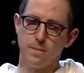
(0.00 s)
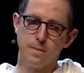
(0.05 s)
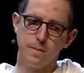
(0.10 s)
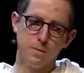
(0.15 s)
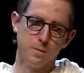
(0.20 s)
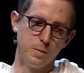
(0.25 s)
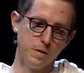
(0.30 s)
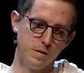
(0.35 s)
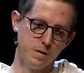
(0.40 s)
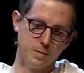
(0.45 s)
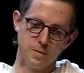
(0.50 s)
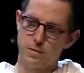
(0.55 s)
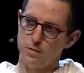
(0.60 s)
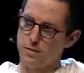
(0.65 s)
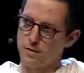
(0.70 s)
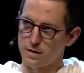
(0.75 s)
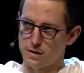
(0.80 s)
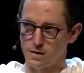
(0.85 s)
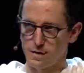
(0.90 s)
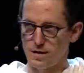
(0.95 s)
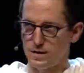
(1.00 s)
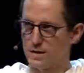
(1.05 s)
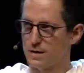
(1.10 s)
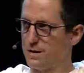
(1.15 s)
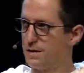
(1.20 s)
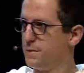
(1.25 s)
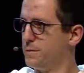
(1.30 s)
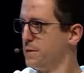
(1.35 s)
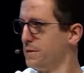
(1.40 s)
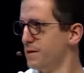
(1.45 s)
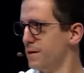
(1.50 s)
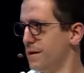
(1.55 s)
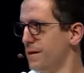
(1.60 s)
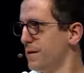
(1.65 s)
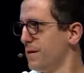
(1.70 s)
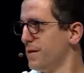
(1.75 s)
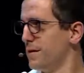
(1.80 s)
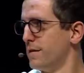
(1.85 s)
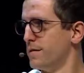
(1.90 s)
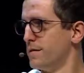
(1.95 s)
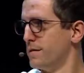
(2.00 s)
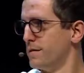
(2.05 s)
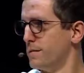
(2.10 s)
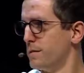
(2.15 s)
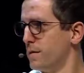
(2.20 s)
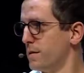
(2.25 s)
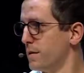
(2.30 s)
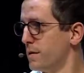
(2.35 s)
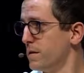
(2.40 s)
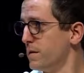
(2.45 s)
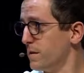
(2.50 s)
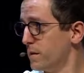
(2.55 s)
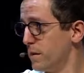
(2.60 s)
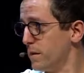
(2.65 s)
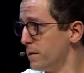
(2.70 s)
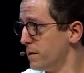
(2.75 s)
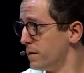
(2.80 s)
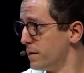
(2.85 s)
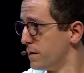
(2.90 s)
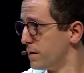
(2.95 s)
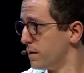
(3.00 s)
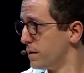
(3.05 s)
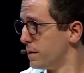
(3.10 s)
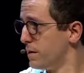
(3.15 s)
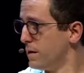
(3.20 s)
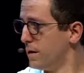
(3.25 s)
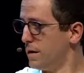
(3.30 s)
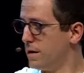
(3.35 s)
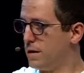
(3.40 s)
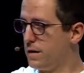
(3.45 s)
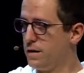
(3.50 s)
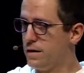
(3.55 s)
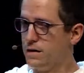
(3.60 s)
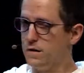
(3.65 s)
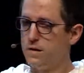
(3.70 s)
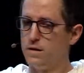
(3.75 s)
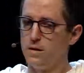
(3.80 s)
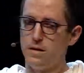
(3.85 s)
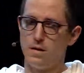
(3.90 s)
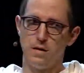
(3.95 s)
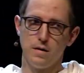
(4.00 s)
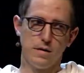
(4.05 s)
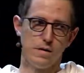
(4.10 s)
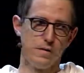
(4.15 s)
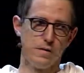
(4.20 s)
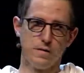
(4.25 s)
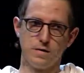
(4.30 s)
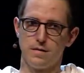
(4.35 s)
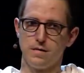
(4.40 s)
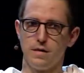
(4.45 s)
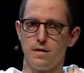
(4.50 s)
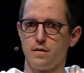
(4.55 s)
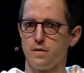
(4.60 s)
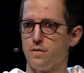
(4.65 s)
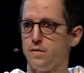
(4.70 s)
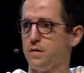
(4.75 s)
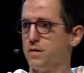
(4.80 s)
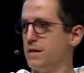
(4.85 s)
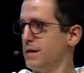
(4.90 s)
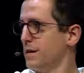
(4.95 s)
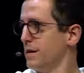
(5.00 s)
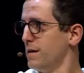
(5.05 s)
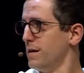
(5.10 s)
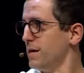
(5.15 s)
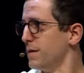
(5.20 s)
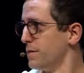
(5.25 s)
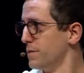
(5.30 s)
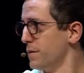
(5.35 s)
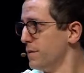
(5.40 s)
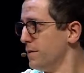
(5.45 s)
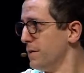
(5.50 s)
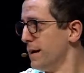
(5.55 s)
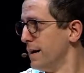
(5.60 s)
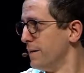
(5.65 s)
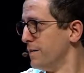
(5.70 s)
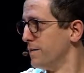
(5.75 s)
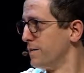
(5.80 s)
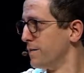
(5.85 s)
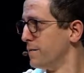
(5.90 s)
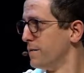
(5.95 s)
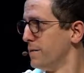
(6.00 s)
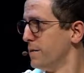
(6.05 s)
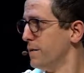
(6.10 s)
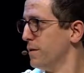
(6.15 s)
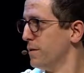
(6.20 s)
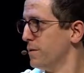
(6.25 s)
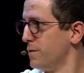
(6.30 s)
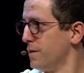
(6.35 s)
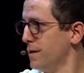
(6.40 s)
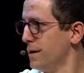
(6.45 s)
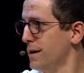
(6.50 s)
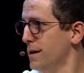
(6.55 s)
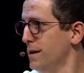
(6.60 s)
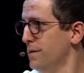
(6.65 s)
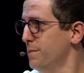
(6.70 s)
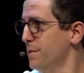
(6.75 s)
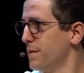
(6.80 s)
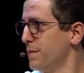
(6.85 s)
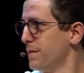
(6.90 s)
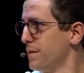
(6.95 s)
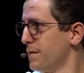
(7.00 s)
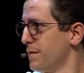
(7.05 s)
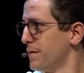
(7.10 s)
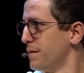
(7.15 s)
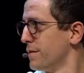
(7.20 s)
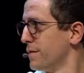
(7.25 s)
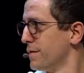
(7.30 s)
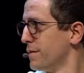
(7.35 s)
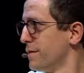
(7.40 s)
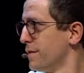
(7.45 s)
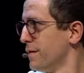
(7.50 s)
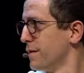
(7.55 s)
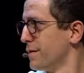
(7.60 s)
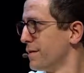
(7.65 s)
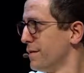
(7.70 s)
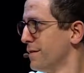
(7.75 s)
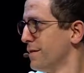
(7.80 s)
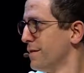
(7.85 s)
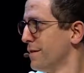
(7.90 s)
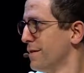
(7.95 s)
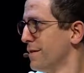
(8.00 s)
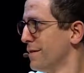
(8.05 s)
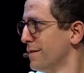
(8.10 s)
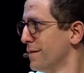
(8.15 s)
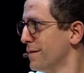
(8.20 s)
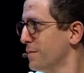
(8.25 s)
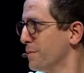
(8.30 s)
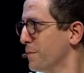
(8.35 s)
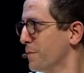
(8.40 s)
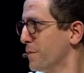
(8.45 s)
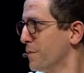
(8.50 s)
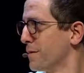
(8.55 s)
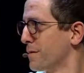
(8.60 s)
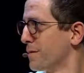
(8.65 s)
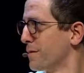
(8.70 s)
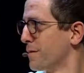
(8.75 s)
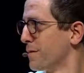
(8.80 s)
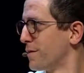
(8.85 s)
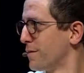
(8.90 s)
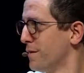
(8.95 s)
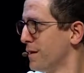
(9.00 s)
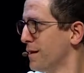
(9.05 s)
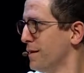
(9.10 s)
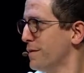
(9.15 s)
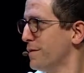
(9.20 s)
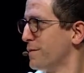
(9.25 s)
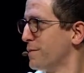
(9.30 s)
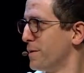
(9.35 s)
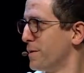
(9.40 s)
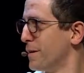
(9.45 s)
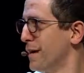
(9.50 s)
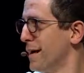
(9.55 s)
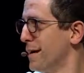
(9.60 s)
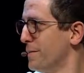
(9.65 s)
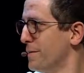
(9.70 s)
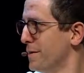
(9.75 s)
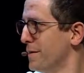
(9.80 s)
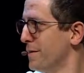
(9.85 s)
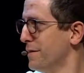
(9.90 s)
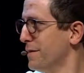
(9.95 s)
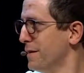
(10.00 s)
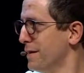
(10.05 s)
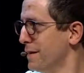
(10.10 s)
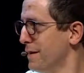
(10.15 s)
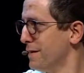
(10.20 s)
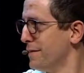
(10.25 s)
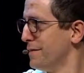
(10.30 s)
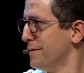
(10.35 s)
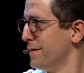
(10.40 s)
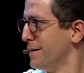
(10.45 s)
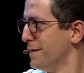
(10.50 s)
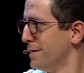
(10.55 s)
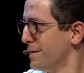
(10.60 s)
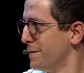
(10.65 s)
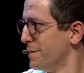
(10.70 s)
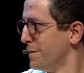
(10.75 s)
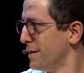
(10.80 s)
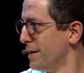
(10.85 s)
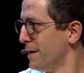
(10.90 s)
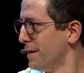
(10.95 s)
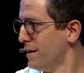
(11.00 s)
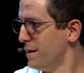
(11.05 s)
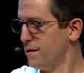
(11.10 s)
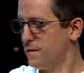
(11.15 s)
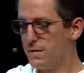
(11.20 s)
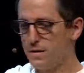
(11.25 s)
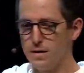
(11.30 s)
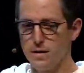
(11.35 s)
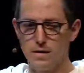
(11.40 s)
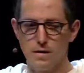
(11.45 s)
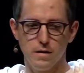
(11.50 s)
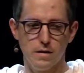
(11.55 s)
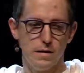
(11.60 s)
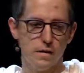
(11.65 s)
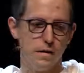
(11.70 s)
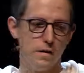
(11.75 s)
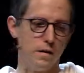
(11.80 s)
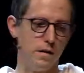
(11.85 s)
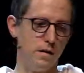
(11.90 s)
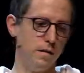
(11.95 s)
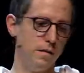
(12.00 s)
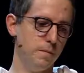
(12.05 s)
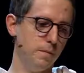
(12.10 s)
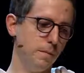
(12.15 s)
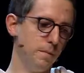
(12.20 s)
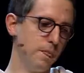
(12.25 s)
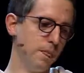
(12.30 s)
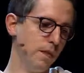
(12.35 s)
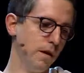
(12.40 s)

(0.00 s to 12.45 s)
which if you look at the economic data, doesn't really grow. It's not growing like here, where you have over 80 buildings under construction, and I think more cranes per capita than any city on the planet, right? And